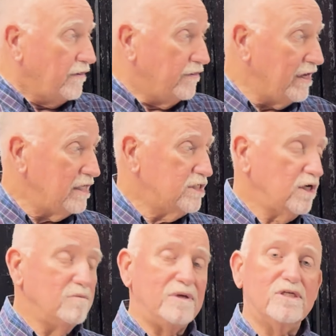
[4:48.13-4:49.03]
These
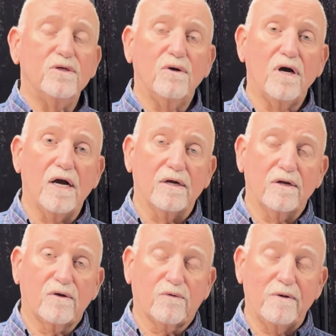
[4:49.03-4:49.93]
shouldn't be too hard.
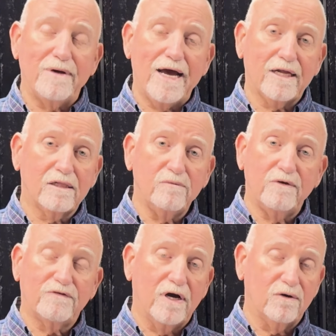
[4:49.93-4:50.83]
Grammatically,
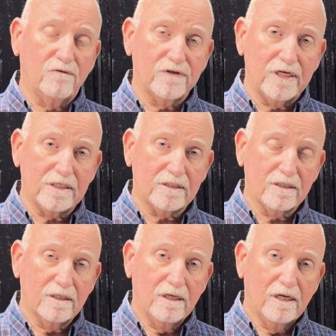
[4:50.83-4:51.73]
we've gone over
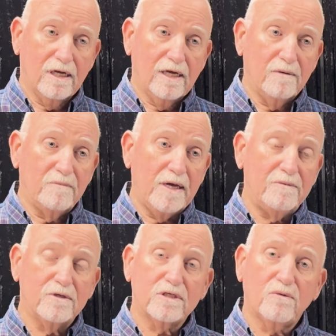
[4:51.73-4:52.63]
this.
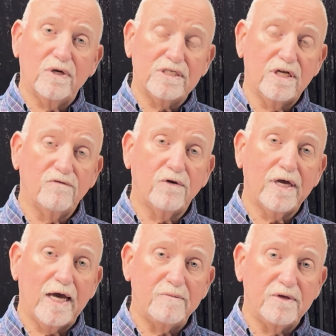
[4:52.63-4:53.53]
Maybe there's a question of
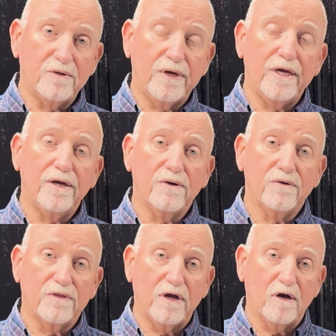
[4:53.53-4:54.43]
vocabulary here
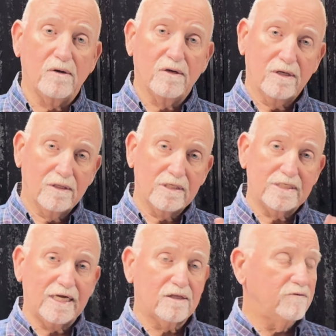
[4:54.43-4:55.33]
or there. Let's
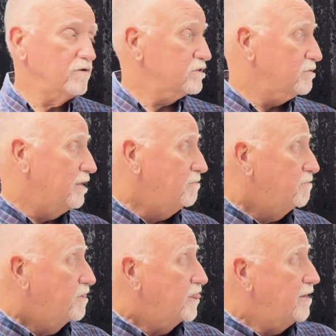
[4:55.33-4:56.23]
take the first one.
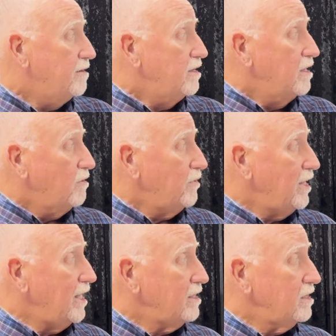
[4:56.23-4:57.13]
We
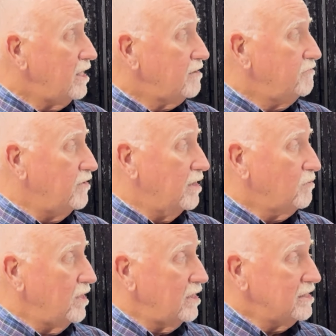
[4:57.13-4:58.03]
had a lot of fun.
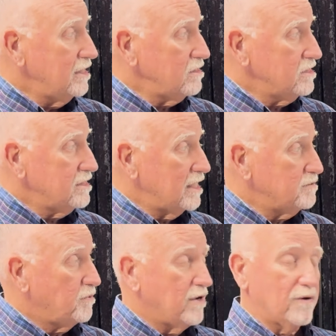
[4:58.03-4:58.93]
Well, it tells us that's
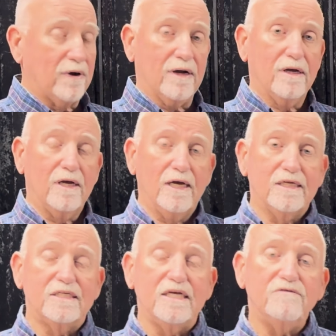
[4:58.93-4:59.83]
preterite.
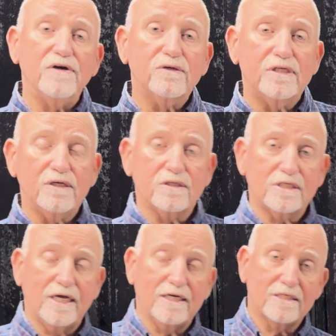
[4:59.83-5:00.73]

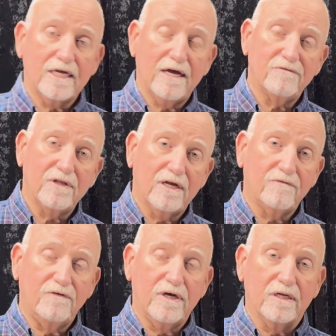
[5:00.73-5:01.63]
Divertirse is to have a lot of
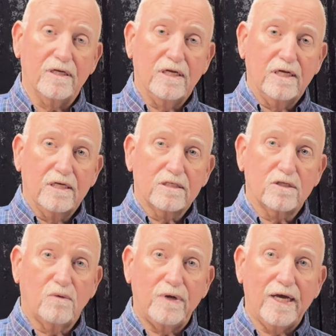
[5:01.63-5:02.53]
fun.
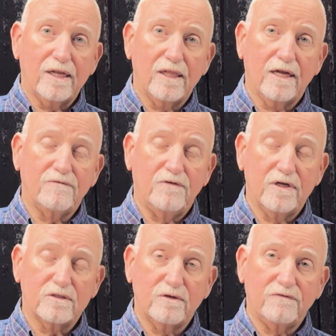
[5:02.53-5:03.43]
So we had a lot of fun.
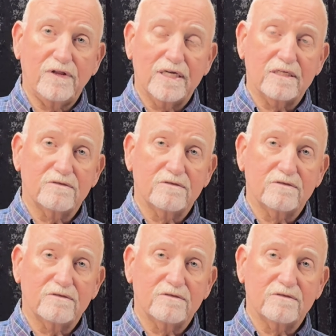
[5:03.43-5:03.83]
It's reflexive.